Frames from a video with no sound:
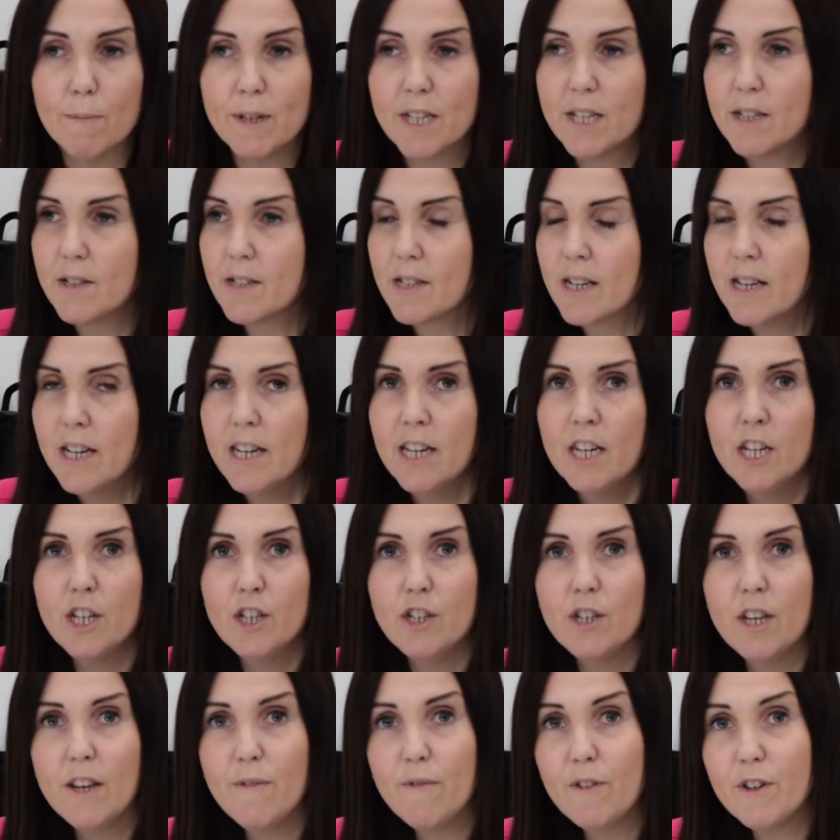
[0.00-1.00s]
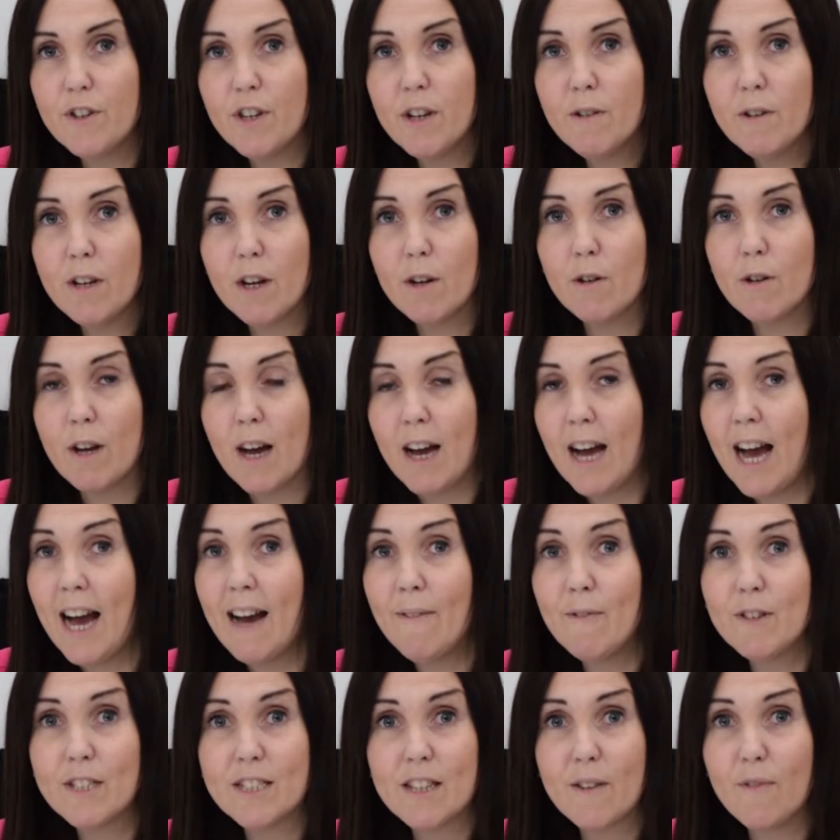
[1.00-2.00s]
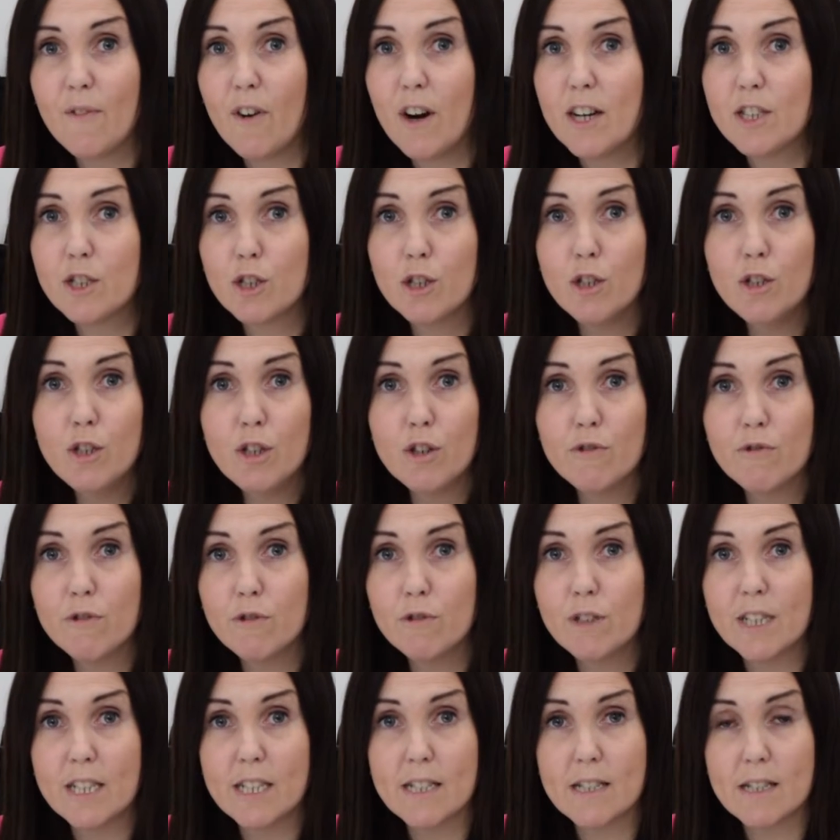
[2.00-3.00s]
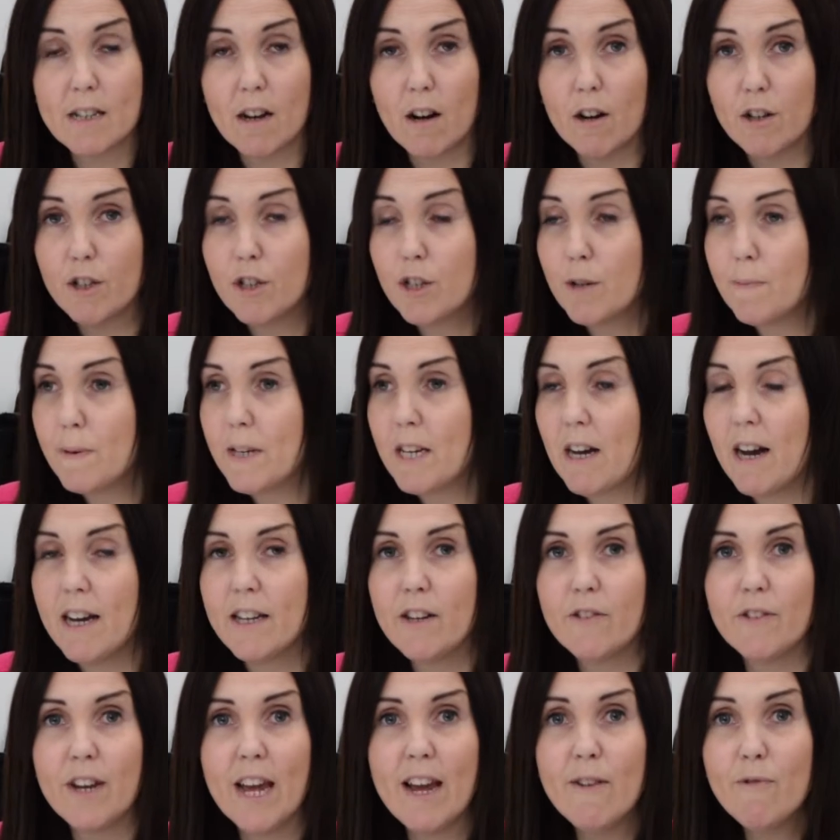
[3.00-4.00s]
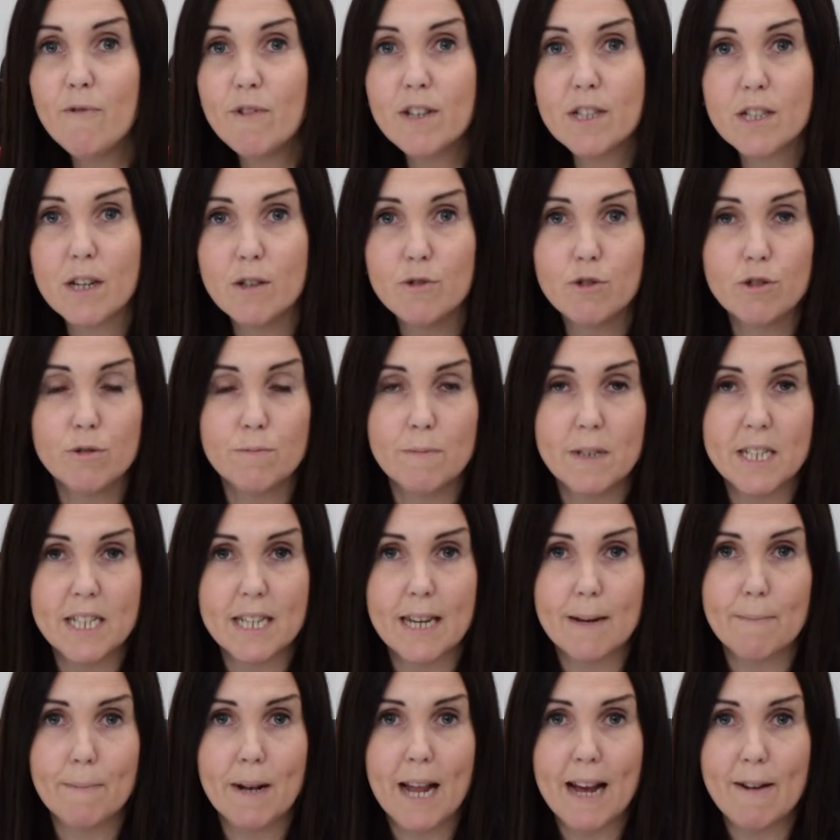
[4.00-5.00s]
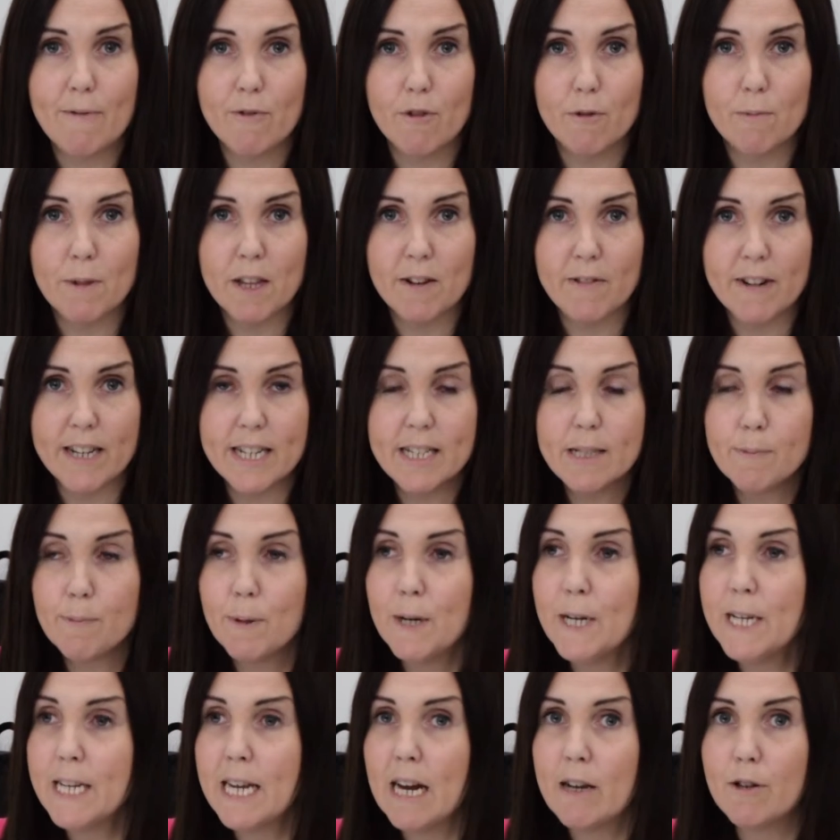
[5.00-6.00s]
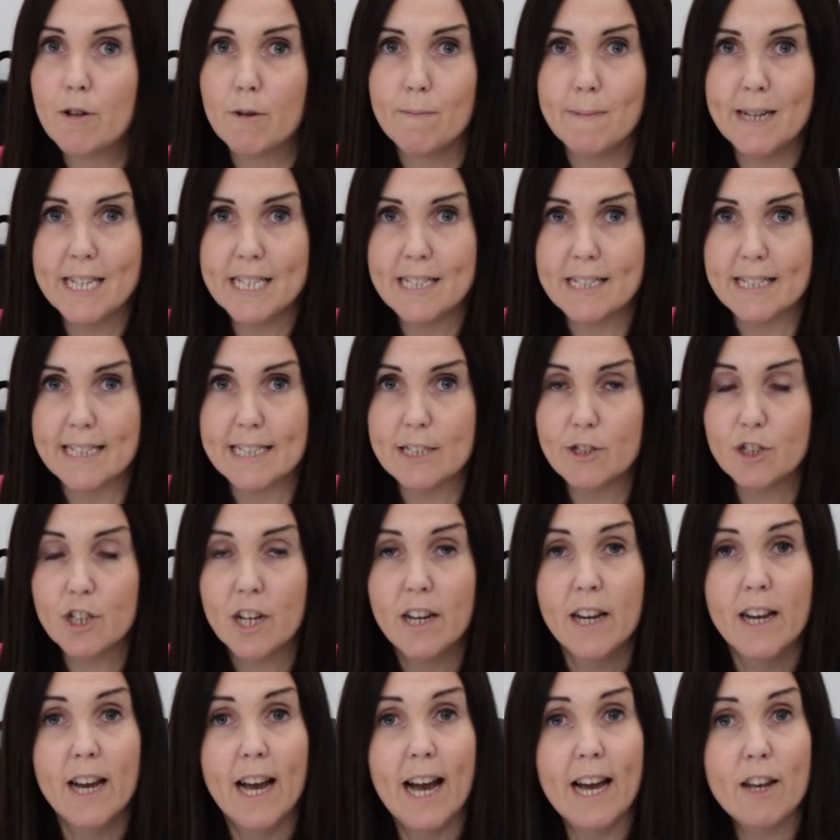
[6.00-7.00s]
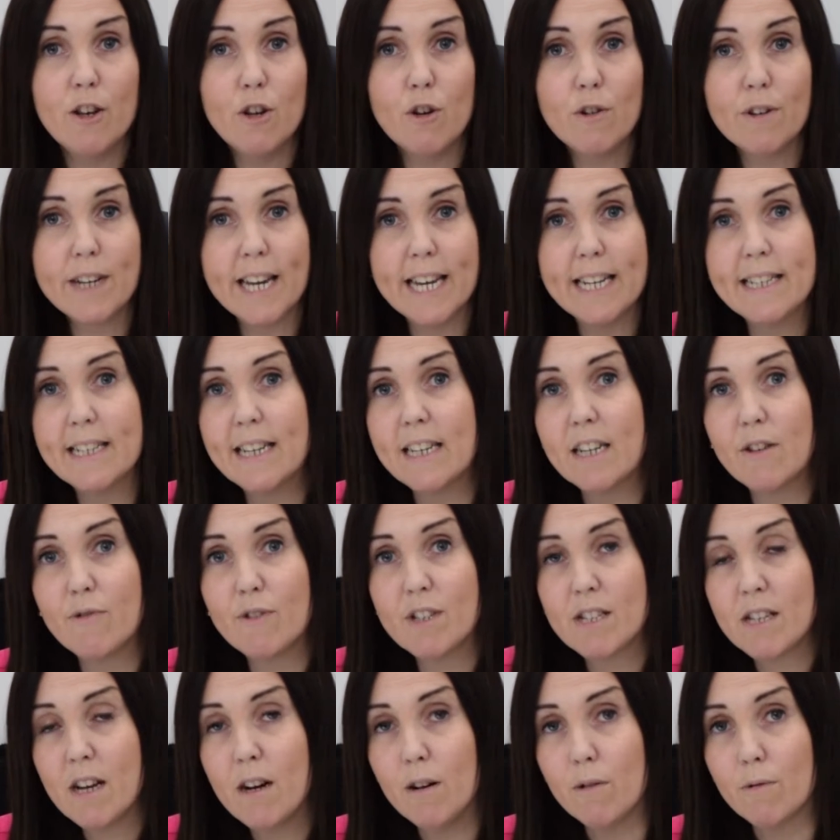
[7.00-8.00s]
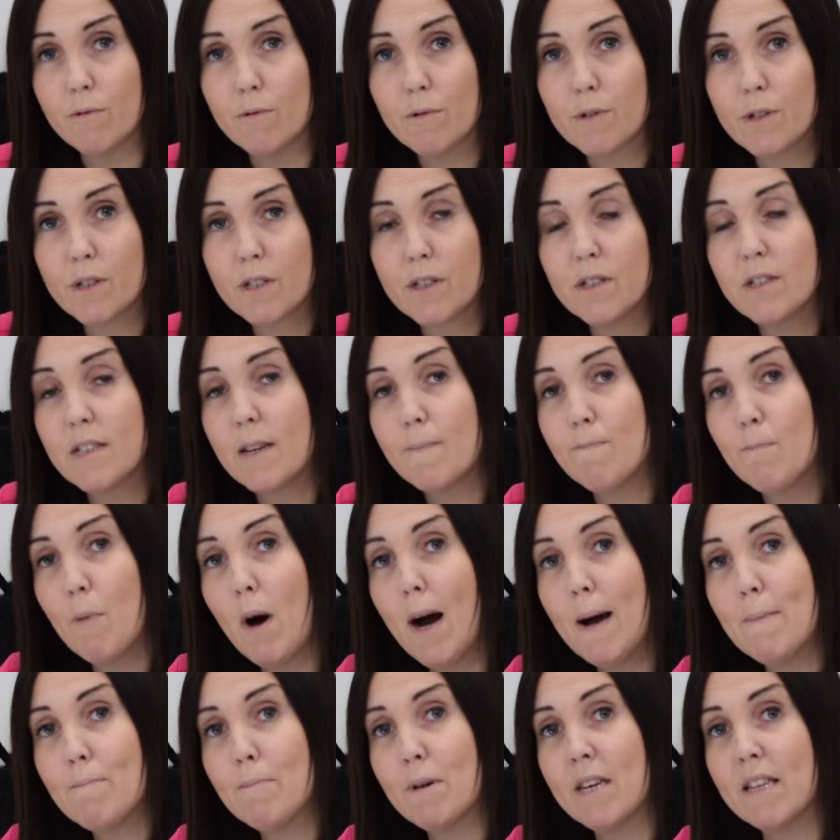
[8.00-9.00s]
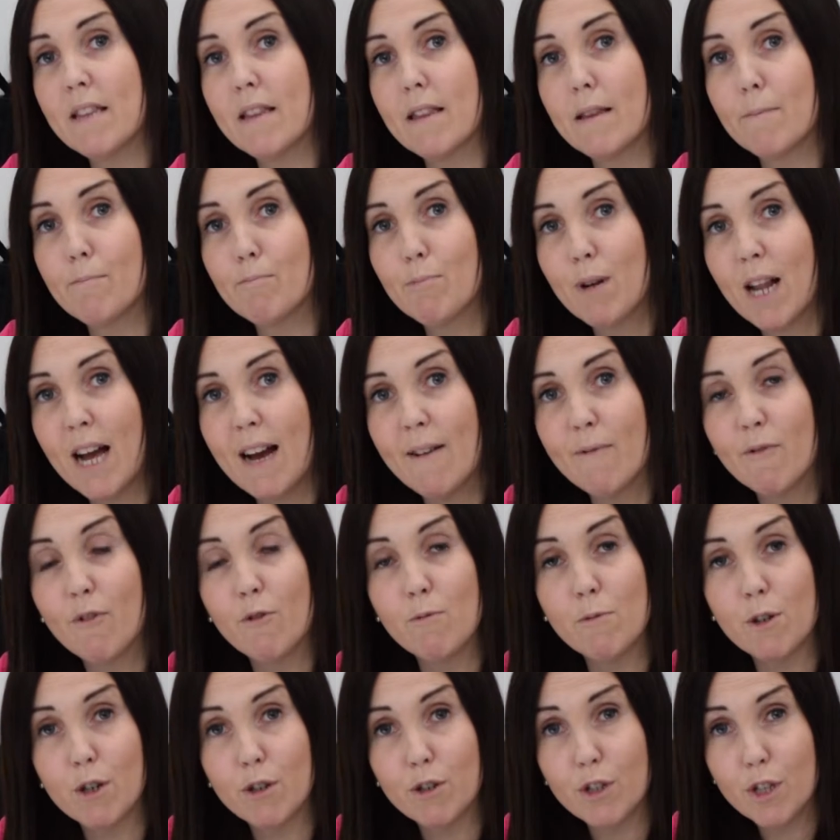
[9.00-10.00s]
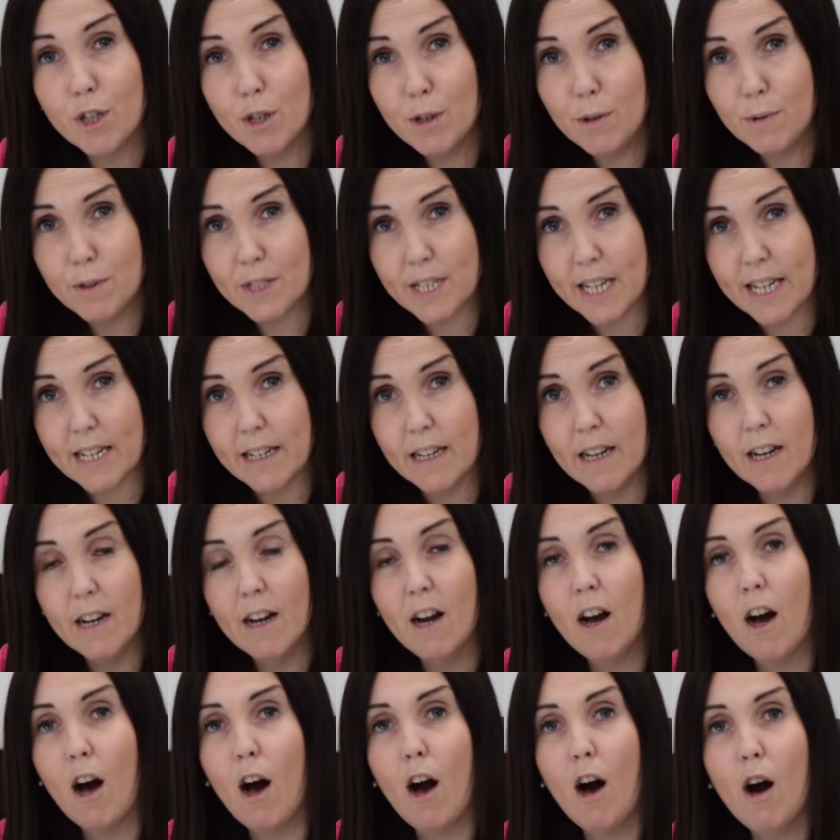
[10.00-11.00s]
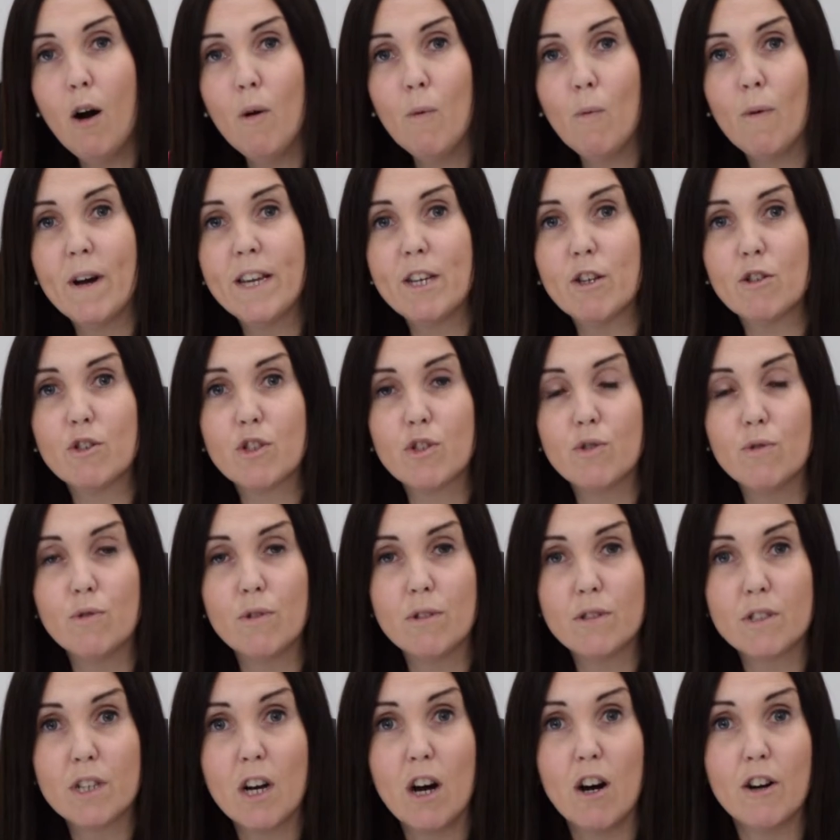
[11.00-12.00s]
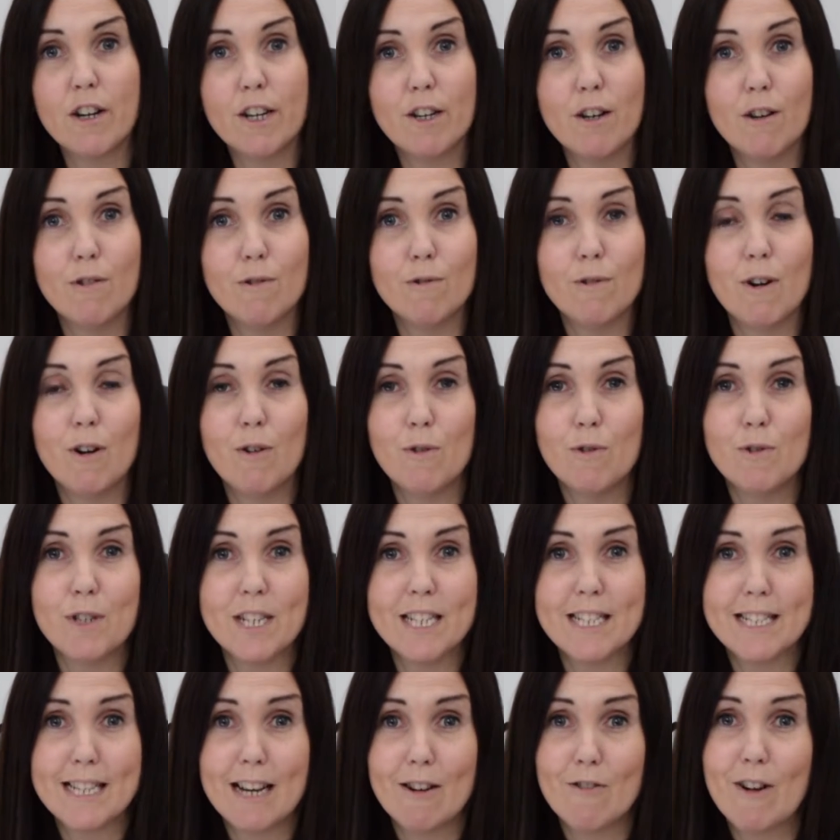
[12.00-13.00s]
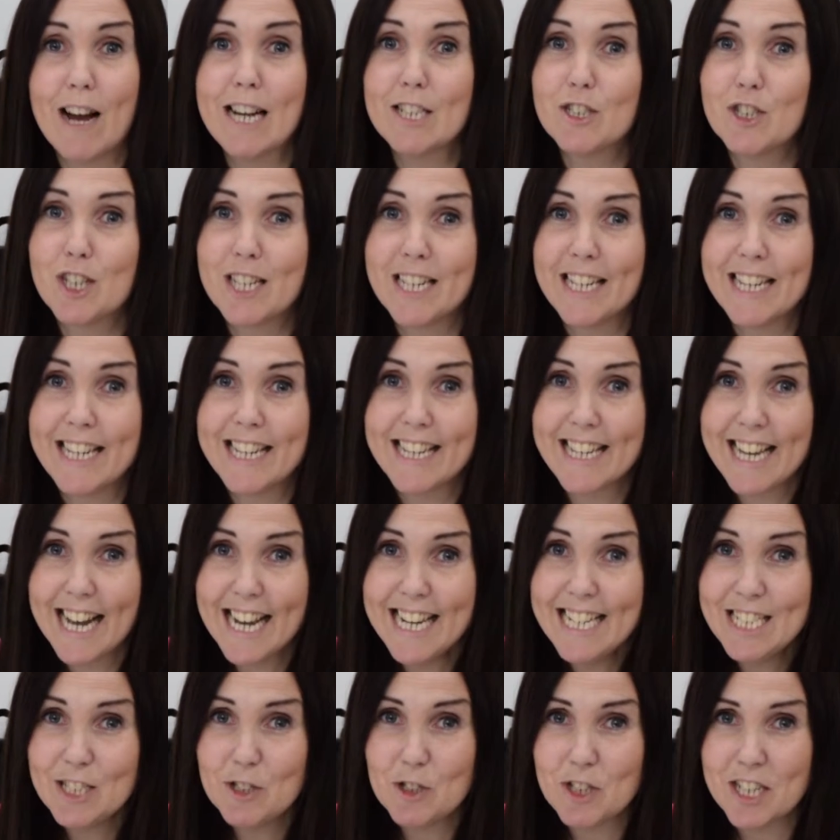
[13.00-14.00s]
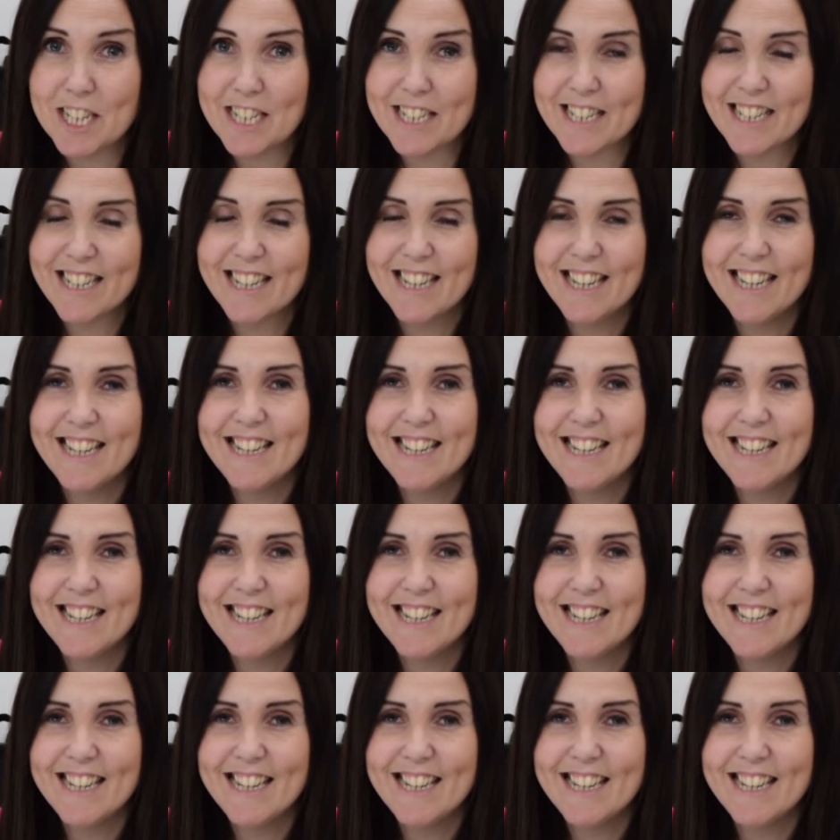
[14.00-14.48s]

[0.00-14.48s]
Because if you haven't defined who your audience are, you could be going on every social media platform there is, putting out your message and not getting any results, because it might be that the platform you're using aren't where your target audience are actually engaging.